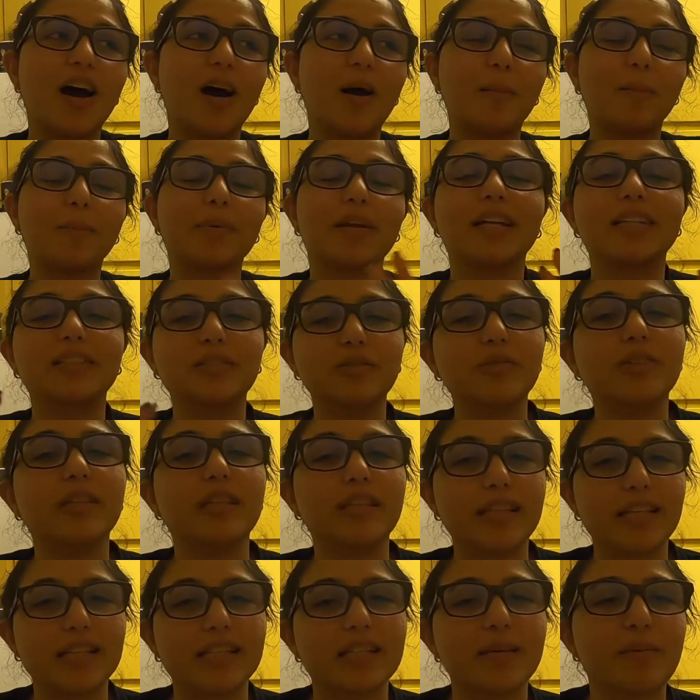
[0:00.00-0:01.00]
But I do
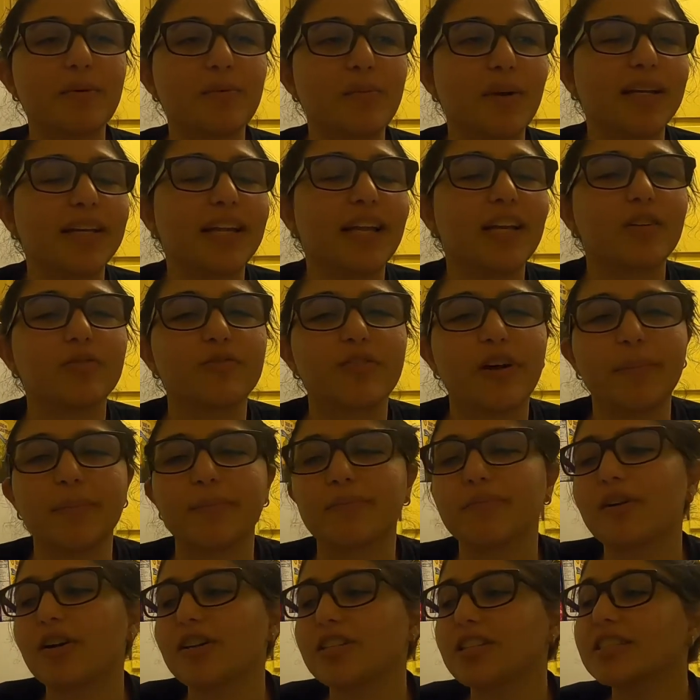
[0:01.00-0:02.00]
think that's gonna be my
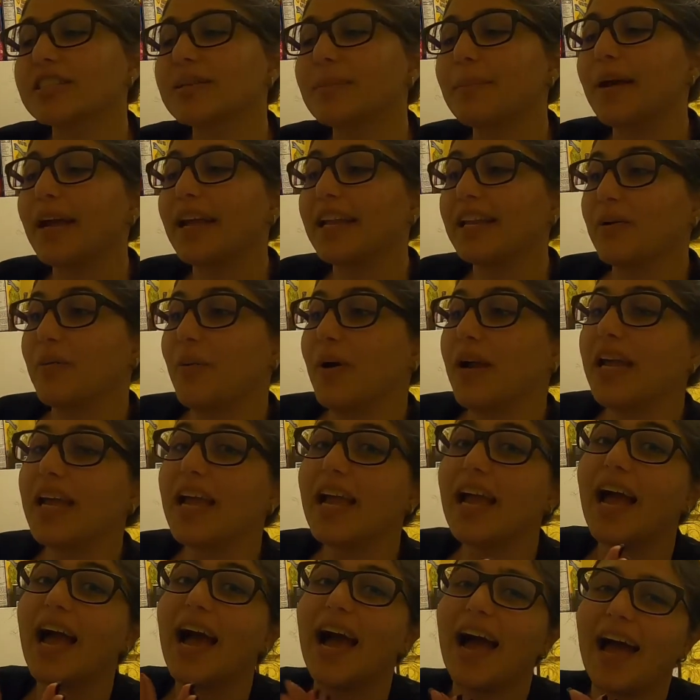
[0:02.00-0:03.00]
NaNoWriMo project. But anyway,
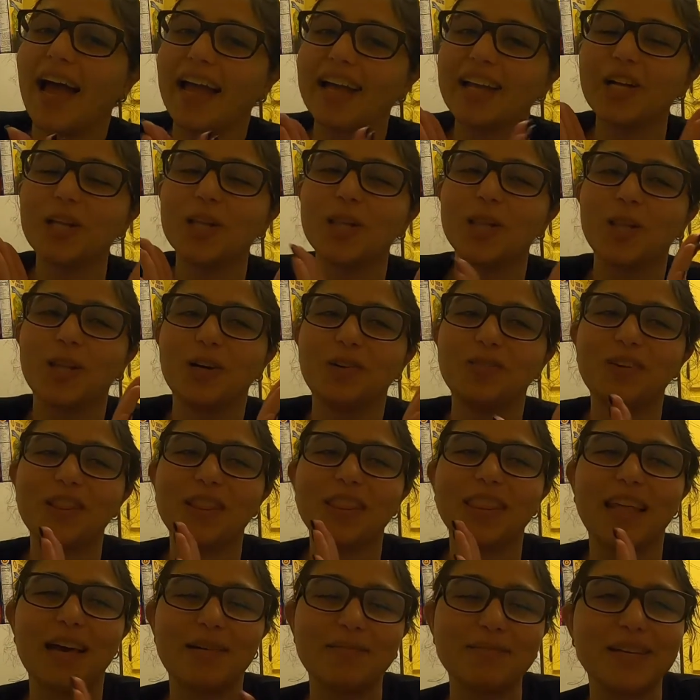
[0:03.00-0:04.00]
I love
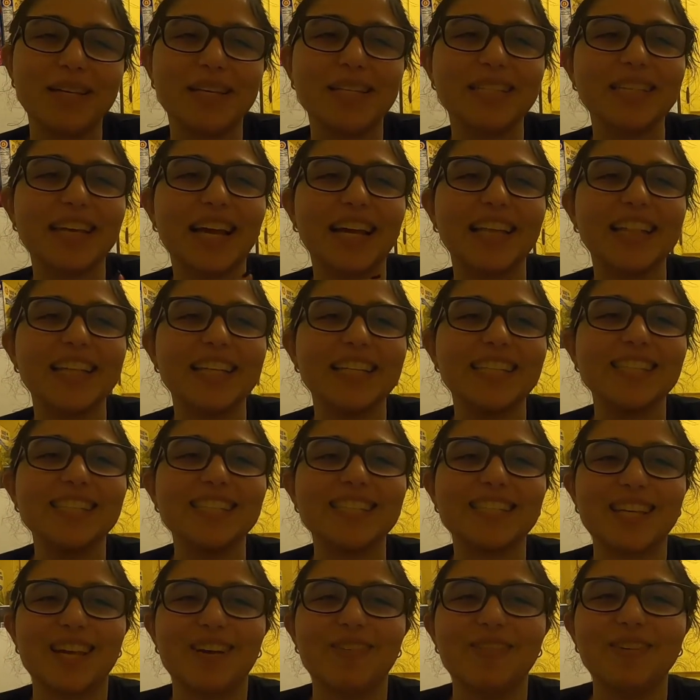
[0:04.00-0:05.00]
that piece. I think it's
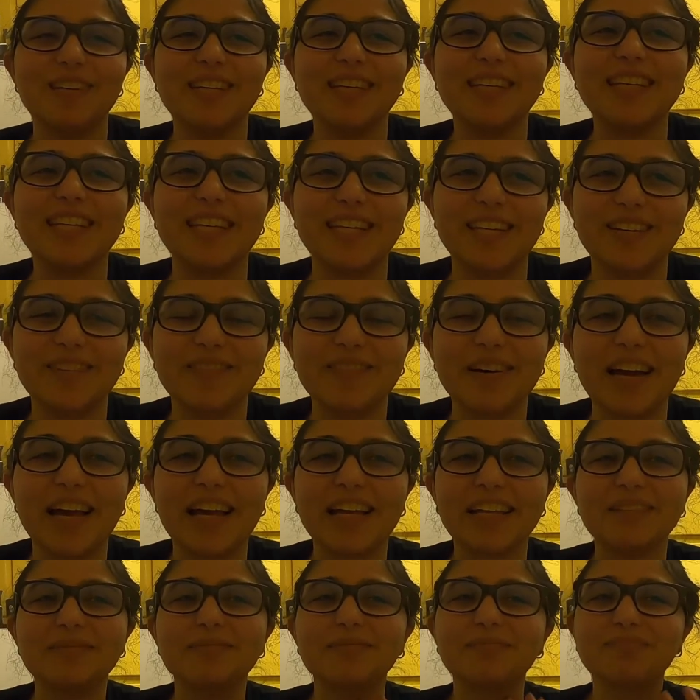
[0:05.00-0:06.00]
so cute,
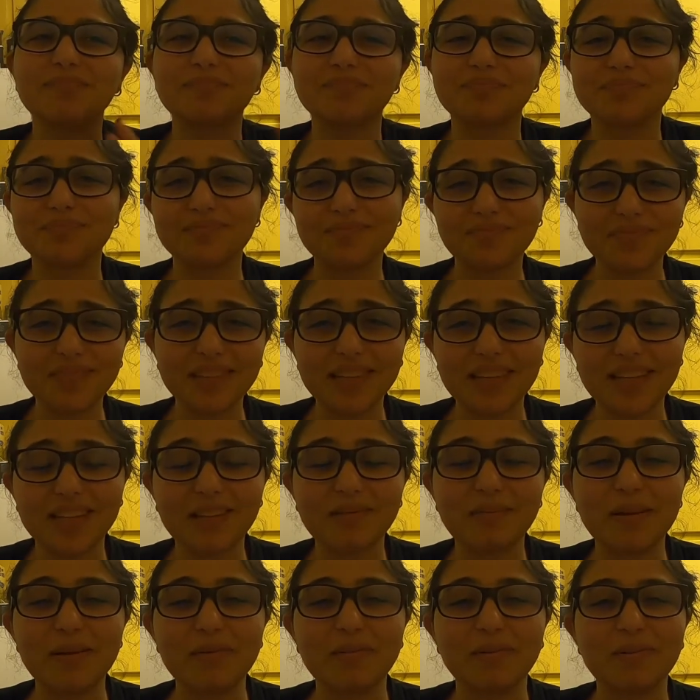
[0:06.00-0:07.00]
and
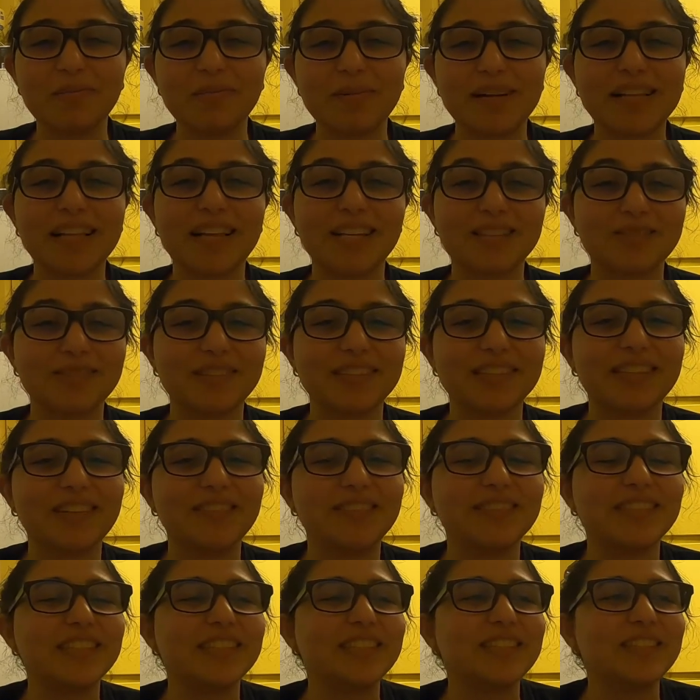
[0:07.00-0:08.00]
the people in my class really
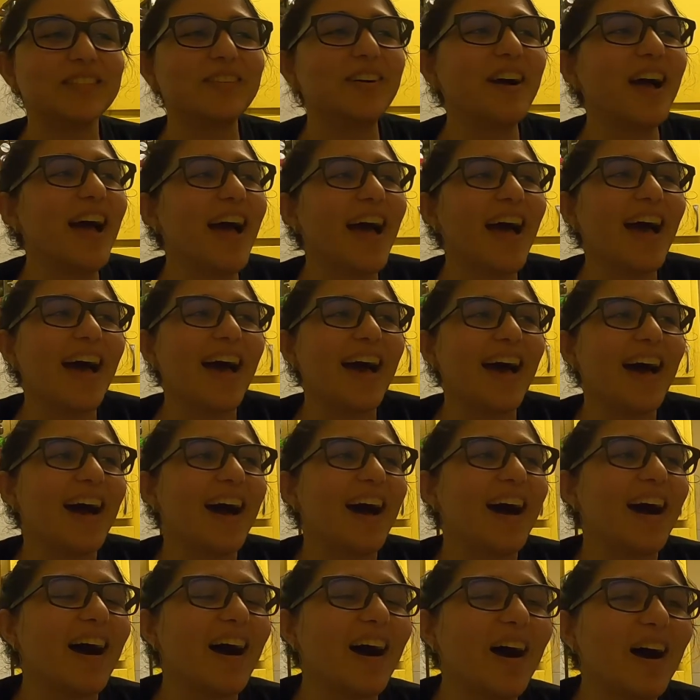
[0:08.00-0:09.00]
loved it too.
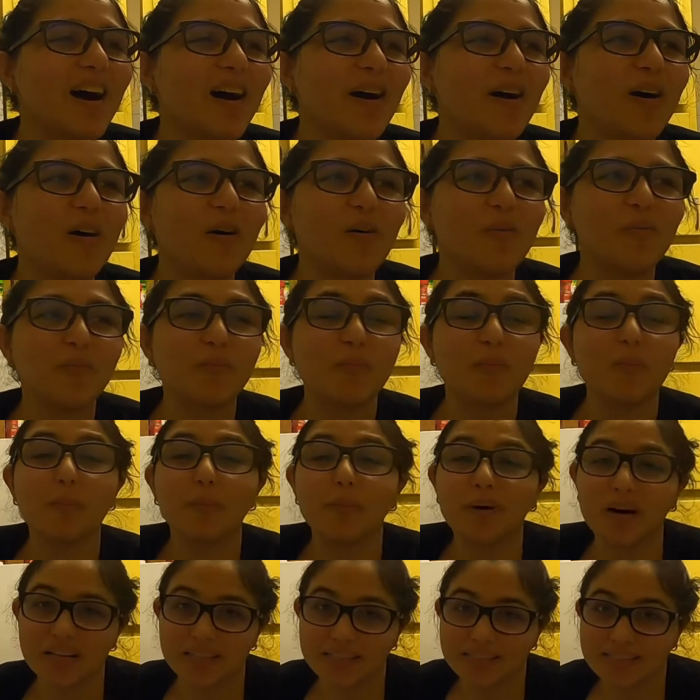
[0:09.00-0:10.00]

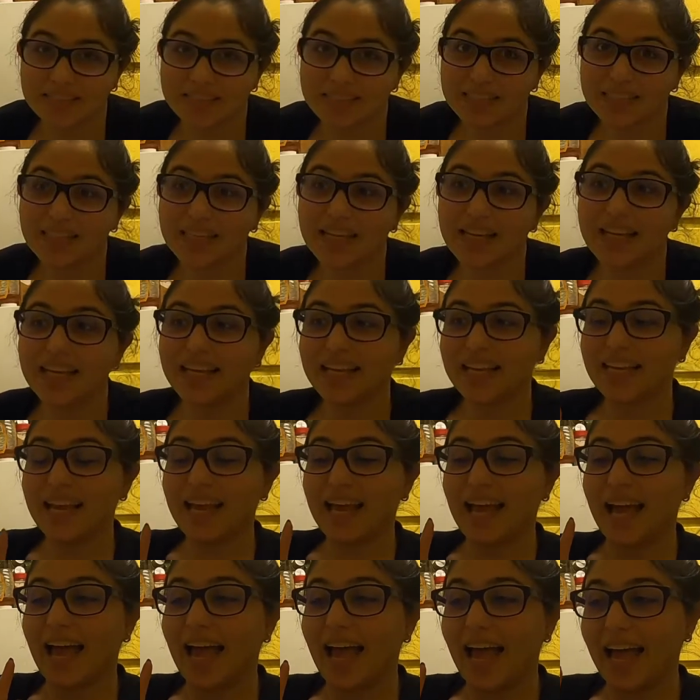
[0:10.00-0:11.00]
But
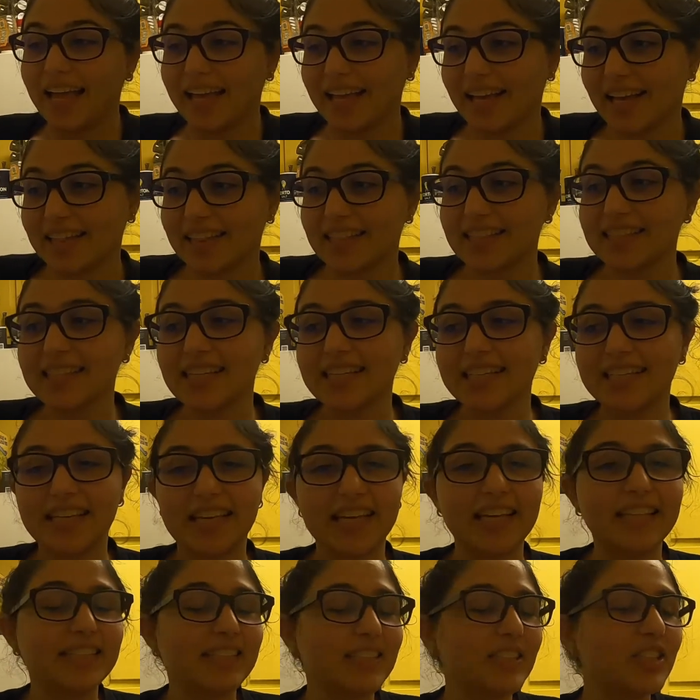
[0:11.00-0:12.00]
I got this
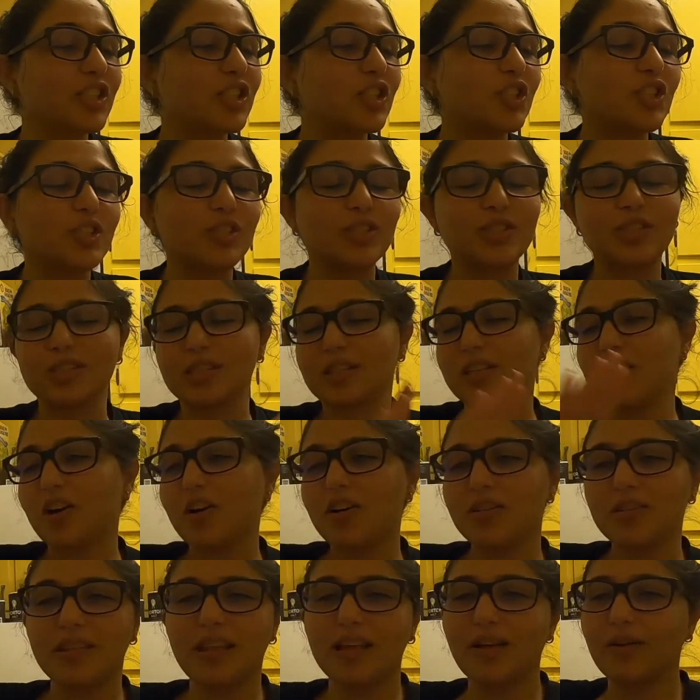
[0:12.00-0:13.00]
idea. It's
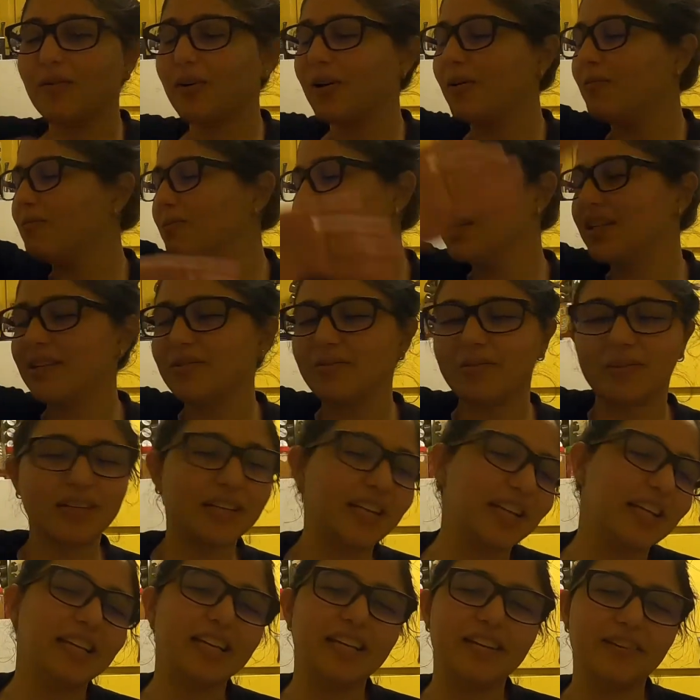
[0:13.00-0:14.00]
like complete
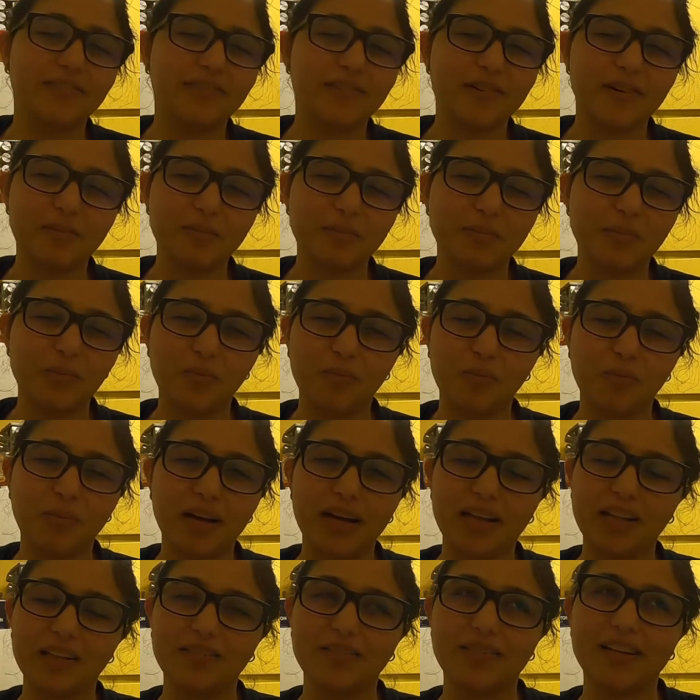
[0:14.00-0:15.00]
180 from
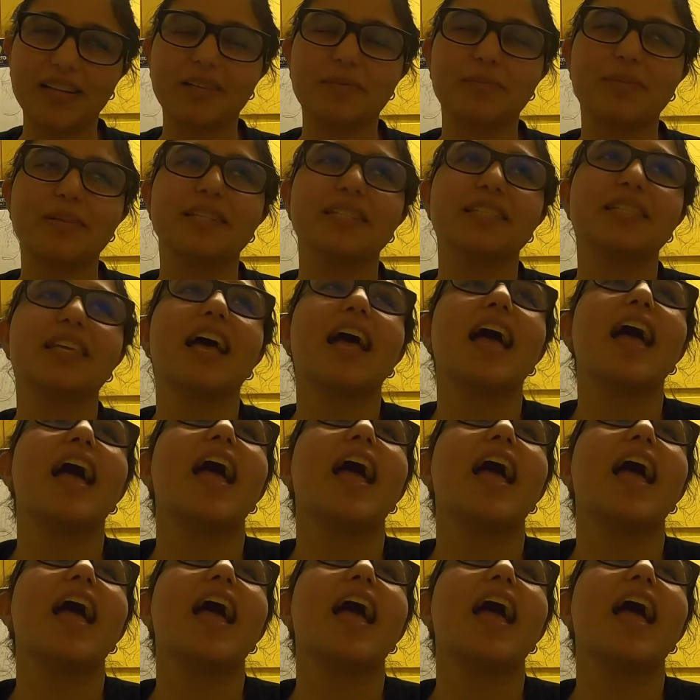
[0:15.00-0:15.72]
my elevator piece.